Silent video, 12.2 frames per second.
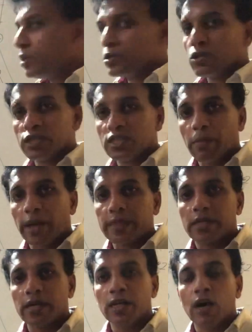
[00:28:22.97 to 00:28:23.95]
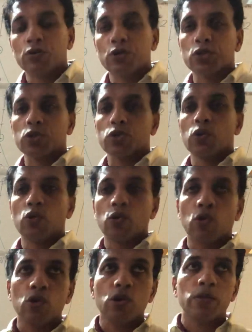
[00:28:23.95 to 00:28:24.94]
So it's the method how to
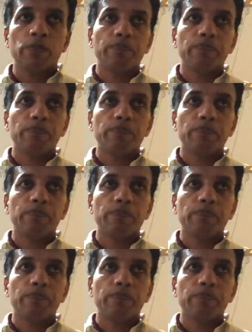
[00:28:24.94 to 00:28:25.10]
solve